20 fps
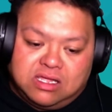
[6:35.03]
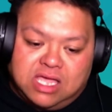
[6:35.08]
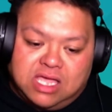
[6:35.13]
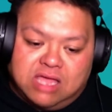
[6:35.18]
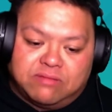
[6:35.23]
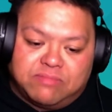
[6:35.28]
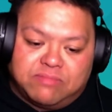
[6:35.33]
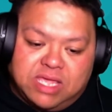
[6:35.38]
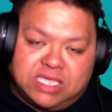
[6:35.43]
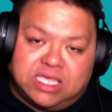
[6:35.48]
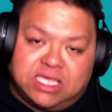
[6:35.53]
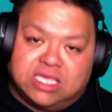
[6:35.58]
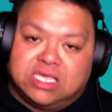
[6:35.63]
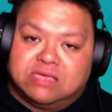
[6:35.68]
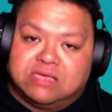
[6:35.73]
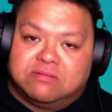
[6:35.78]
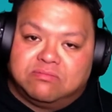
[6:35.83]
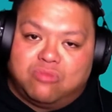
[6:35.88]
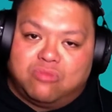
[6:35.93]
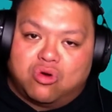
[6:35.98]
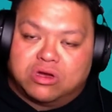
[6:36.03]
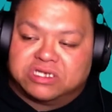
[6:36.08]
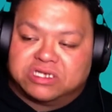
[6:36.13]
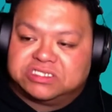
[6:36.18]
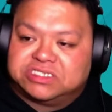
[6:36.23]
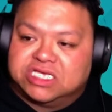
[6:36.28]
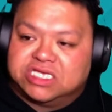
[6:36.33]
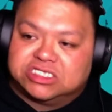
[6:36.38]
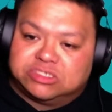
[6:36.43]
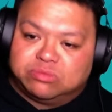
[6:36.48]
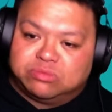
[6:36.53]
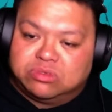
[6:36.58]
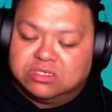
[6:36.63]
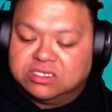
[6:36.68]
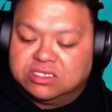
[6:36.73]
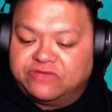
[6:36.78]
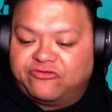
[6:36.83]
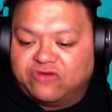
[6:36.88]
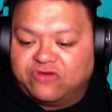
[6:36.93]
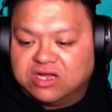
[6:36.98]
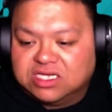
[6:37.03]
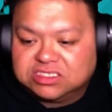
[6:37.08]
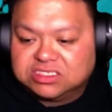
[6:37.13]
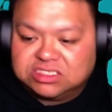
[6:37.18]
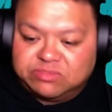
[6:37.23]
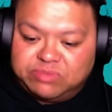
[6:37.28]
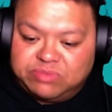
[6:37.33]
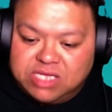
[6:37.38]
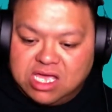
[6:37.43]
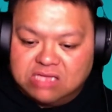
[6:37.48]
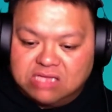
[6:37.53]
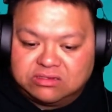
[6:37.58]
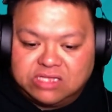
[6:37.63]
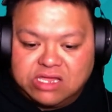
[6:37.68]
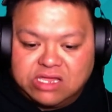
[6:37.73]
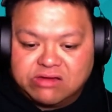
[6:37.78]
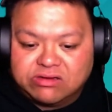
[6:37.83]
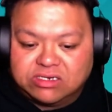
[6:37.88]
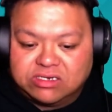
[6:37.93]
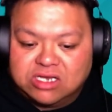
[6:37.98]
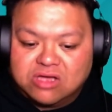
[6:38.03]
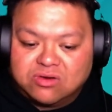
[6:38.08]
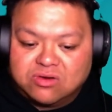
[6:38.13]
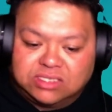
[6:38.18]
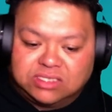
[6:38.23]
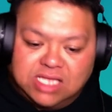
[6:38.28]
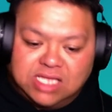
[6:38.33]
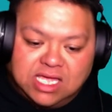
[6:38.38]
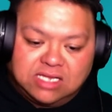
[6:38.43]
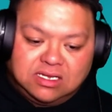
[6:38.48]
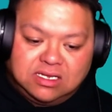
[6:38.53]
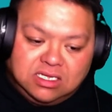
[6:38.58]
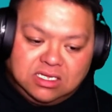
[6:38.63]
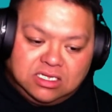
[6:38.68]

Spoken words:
and making it more accessible, and for us to be out there and knowing that